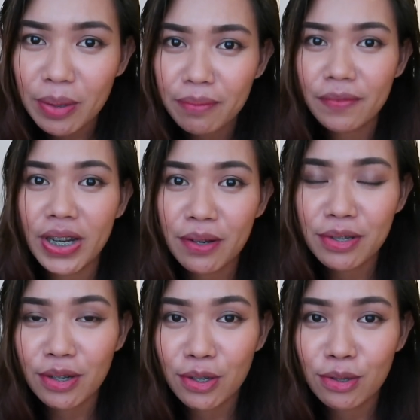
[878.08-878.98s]

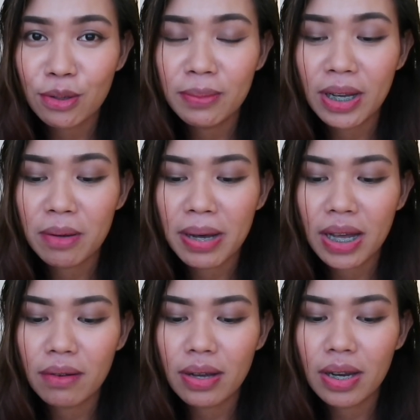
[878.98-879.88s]
videos on YouTube na
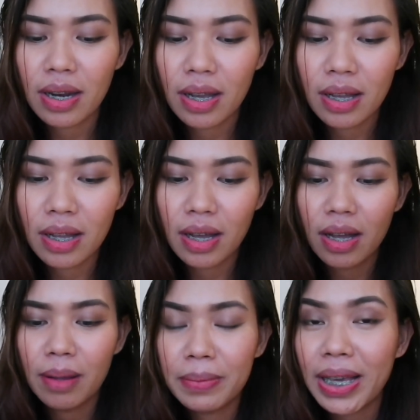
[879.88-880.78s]
gumagawa
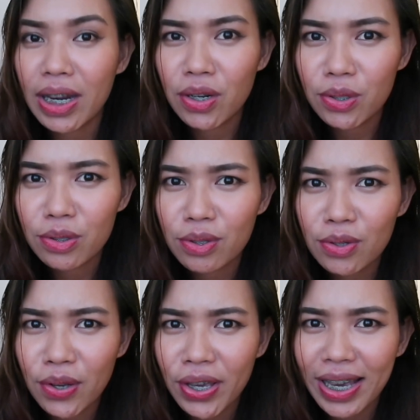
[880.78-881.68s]
ng candles,
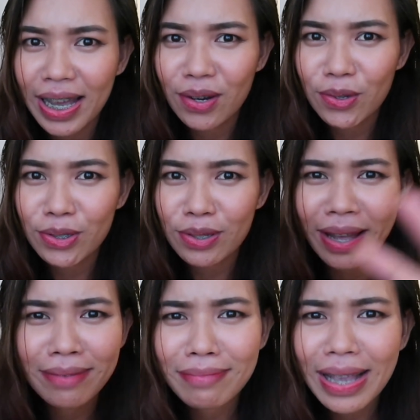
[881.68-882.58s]
soy candles.
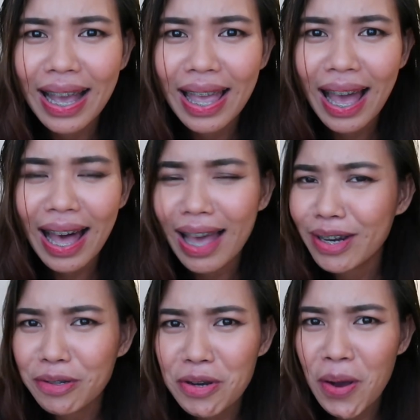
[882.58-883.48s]

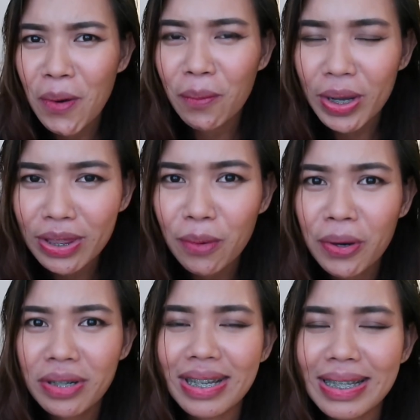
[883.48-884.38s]
I don't know what the
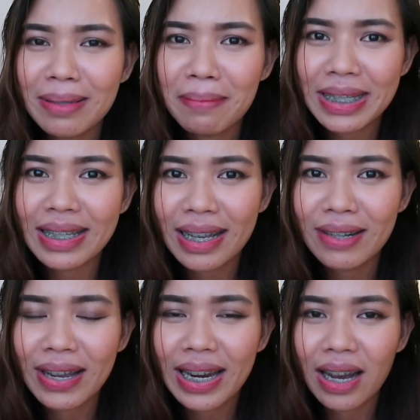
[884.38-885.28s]
world is
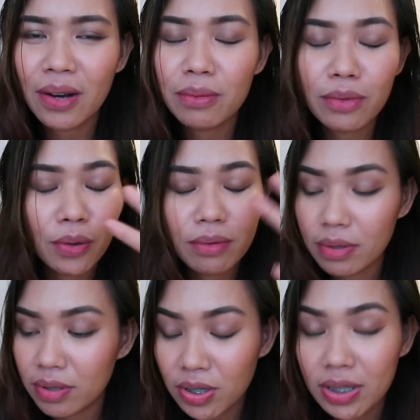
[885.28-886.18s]
missing right now, no,
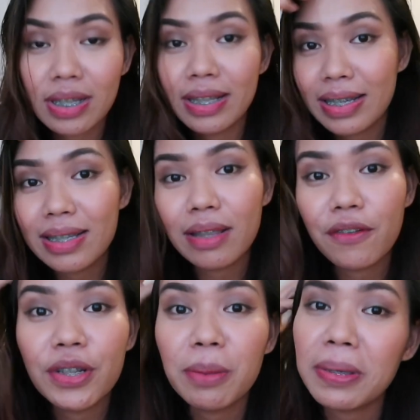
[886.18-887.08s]
just at least in
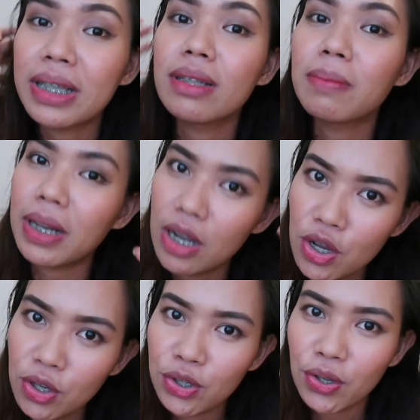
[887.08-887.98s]
the Philippines, but
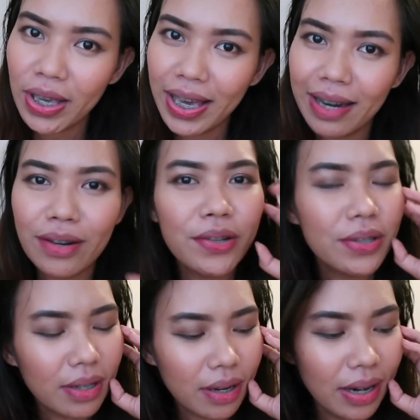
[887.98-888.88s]
soy
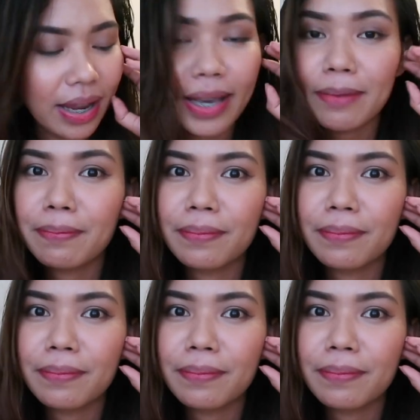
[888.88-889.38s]
candles are like,